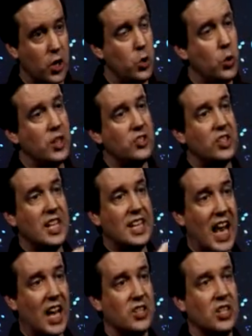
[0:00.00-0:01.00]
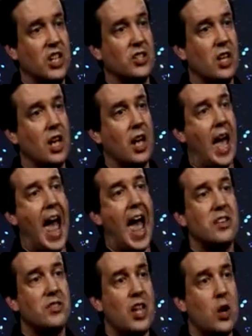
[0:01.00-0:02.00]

you can see galaxies as